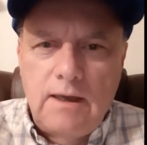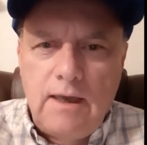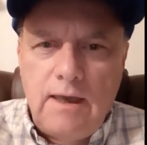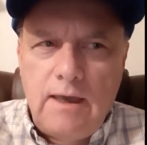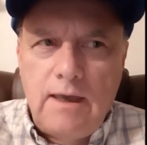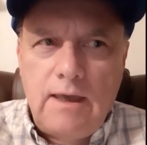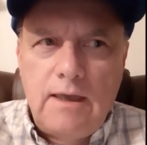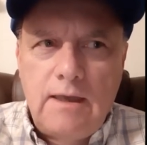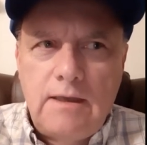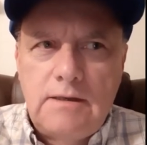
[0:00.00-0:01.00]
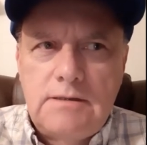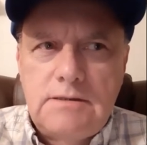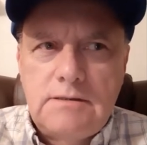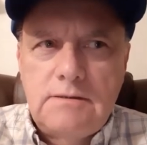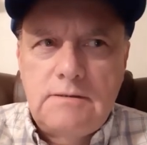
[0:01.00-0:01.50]
And
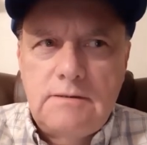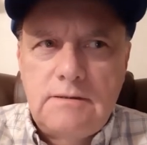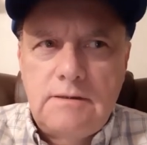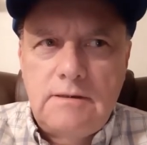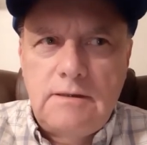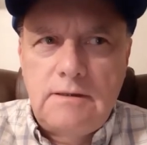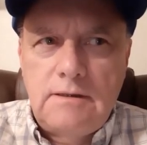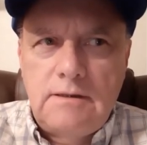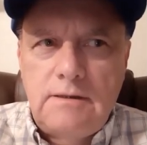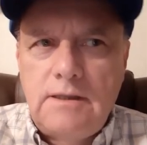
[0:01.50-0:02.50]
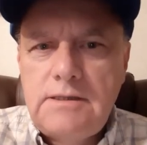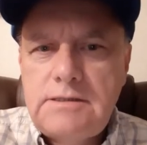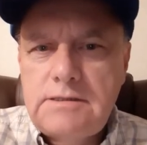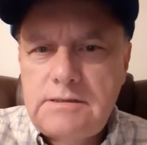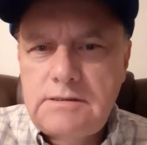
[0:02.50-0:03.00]

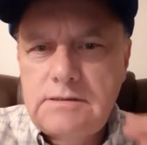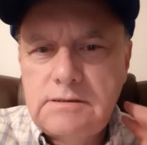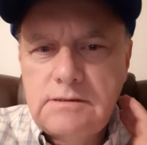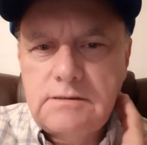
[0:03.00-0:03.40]
this,